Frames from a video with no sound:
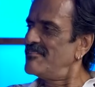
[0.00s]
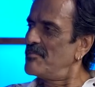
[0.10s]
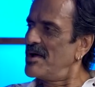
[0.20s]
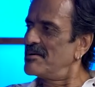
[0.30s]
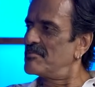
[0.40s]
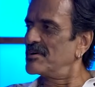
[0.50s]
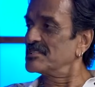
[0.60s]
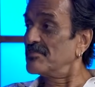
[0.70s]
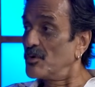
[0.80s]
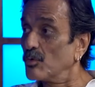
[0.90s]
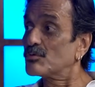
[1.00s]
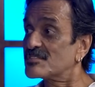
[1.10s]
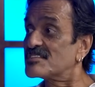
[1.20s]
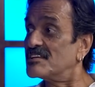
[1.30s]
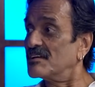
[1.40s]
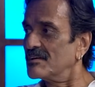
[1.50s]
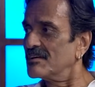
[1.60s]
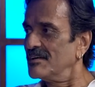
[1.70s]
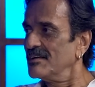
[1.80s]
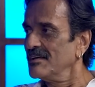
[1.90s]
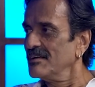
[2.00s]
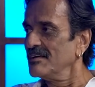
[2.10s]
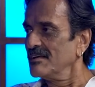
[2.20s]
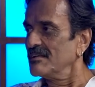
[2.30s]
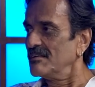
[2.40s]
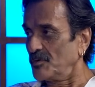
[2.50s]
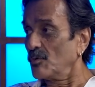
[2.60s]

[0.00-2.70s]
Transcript: Bandra buggers. We go to sea. You have to